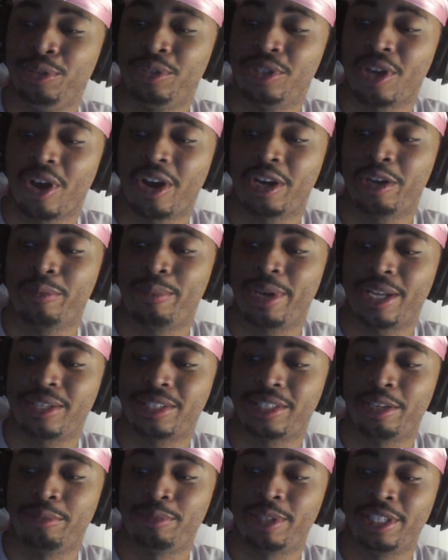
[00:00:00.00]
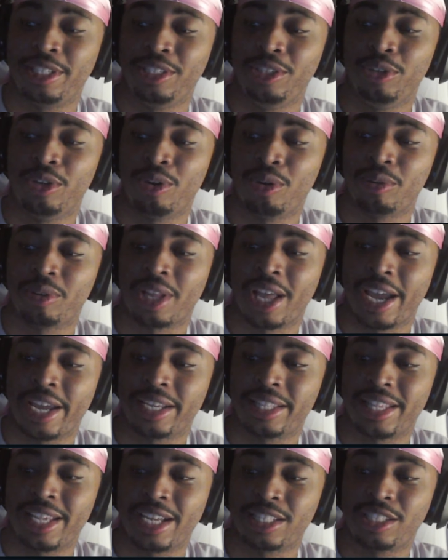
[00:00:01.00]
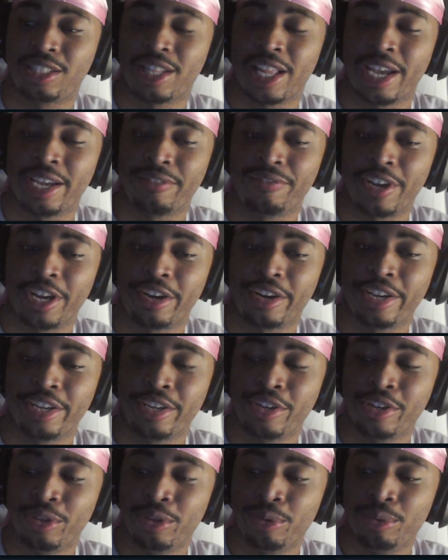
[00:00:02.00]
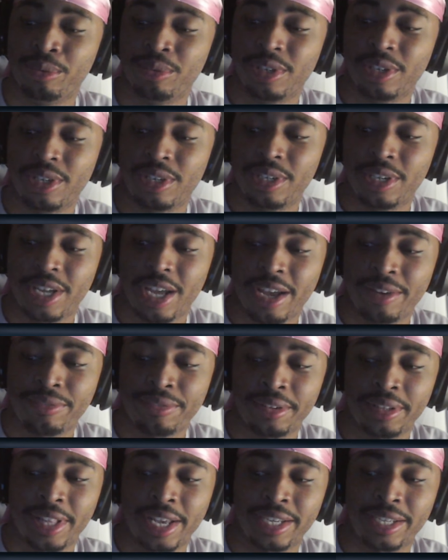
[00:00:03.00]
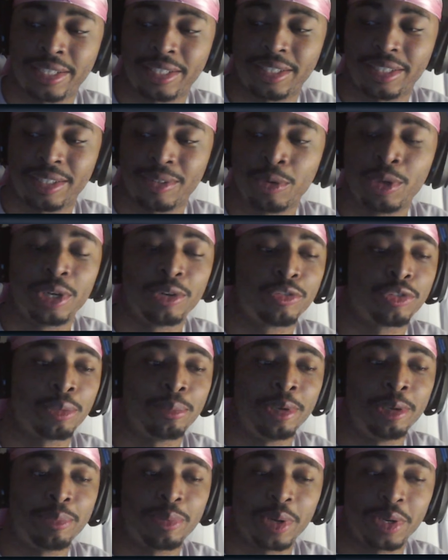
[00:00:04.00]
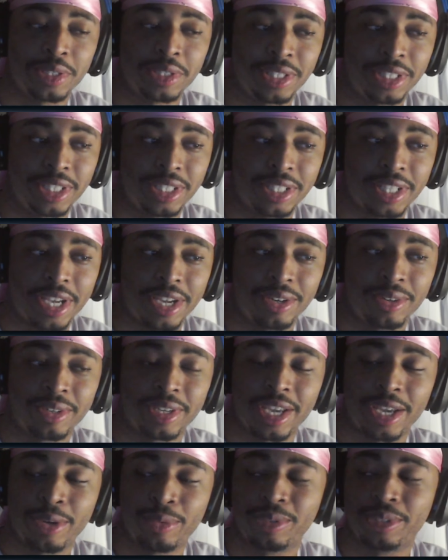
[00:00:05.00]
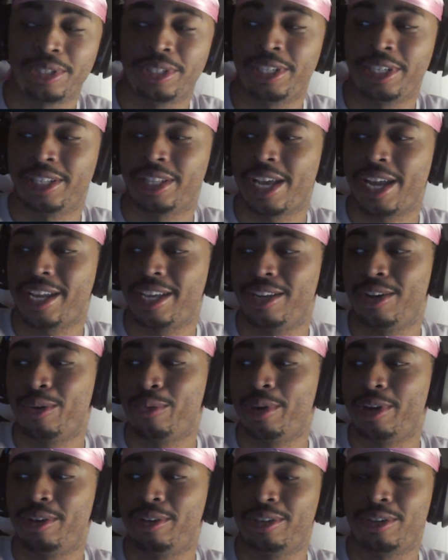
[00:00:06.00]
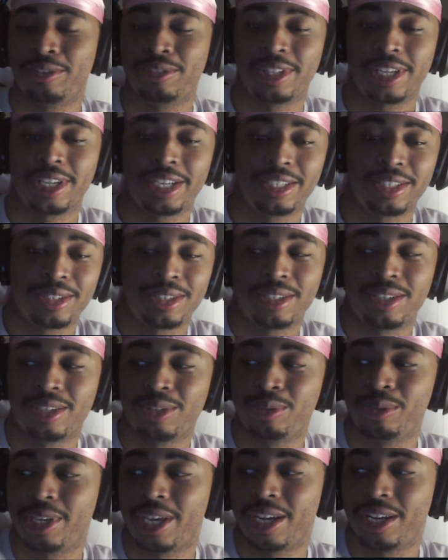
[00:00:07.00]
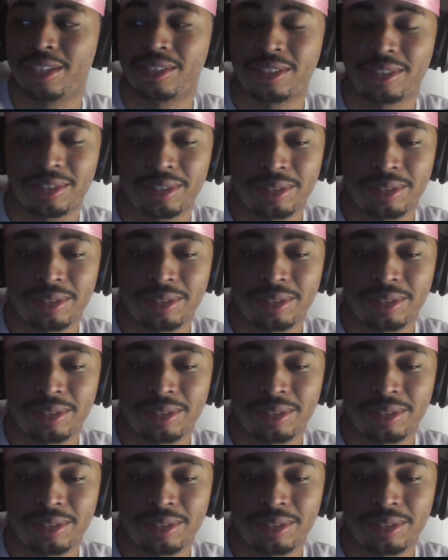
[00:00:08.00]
you talk about something you don't like that's like very new, I feel like, well, for me personally, it's like, okay, well, you didn't like it. Oh, well, go like, uh, who cares?